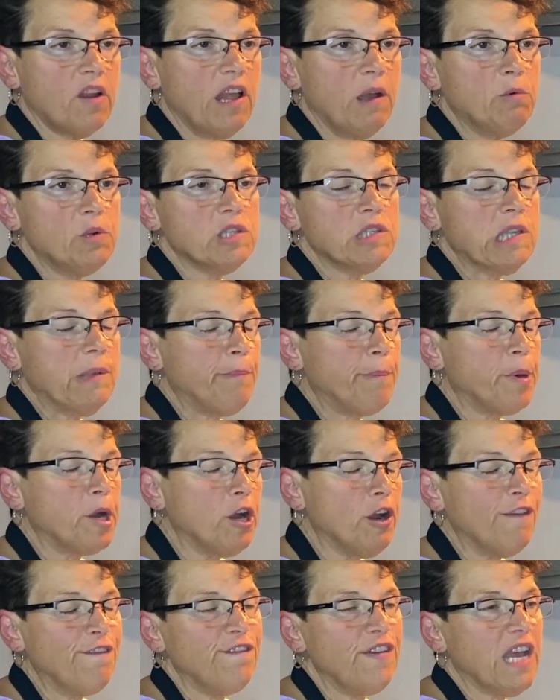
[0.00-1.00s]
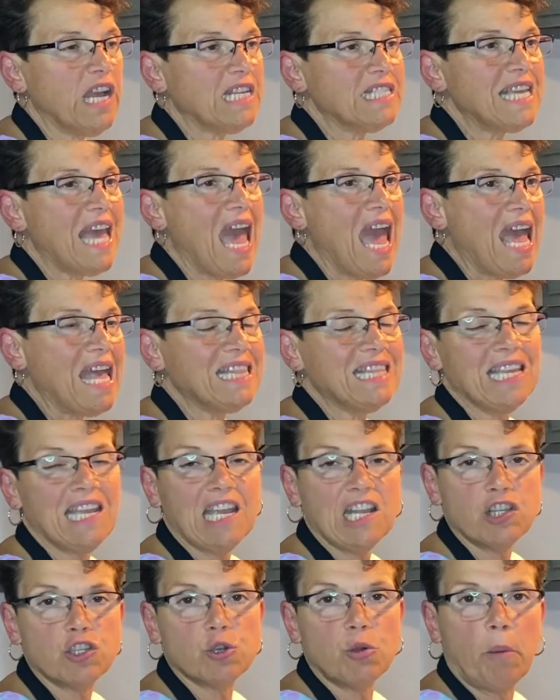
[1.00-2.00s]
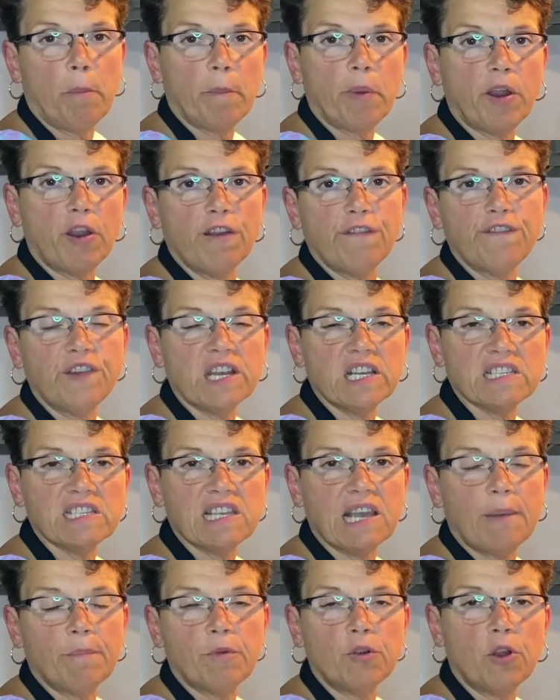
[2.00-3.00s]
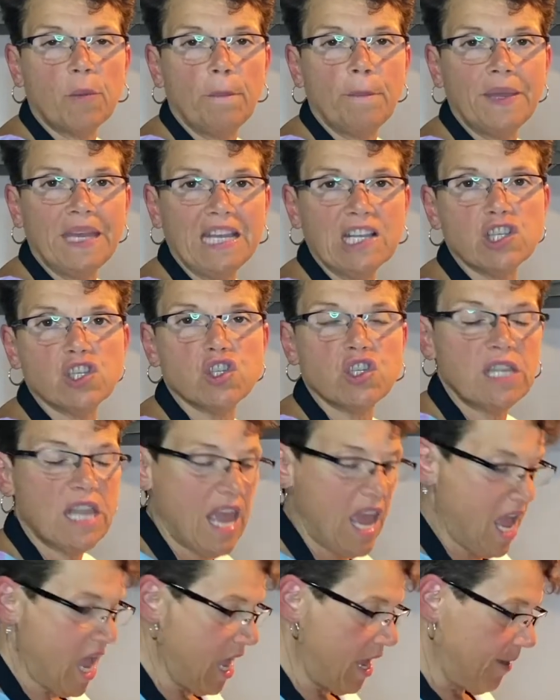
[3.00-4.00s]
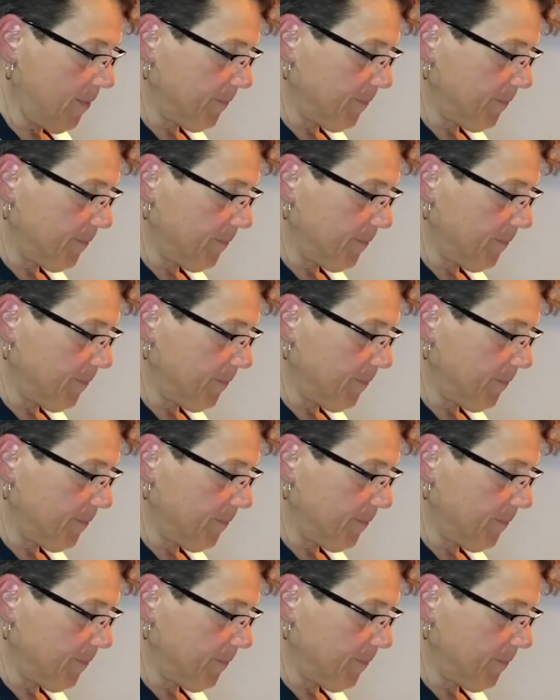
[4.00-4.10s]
It was the perfect ending to a perfect summer beach day.